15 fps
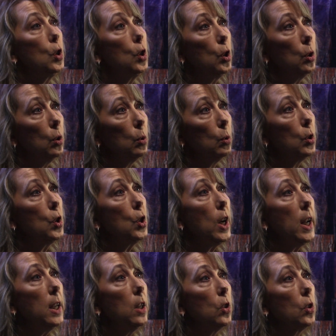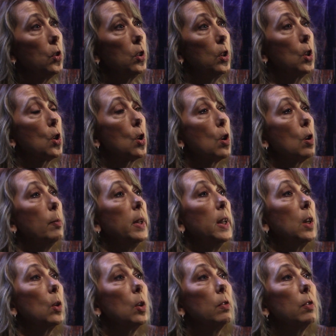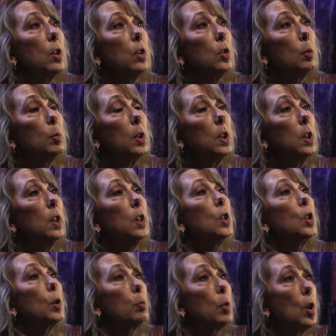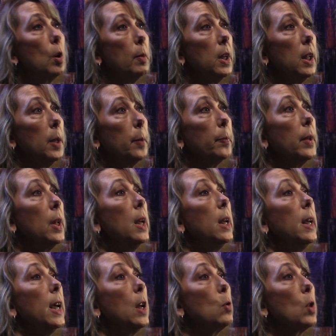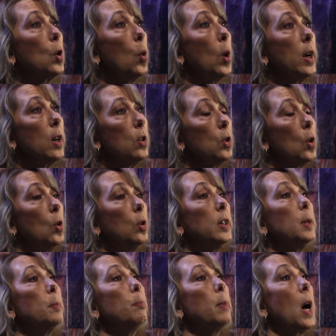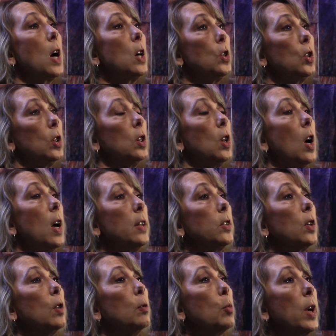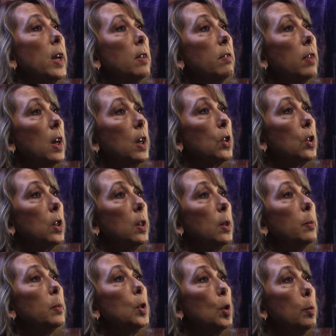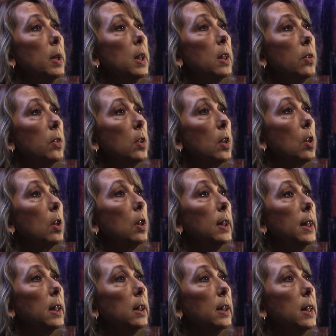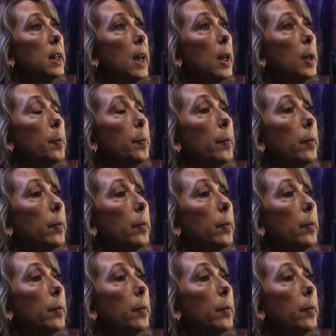2 changes the term irreversible to permanent and requires only partial loss of brain function to be considered legally dead.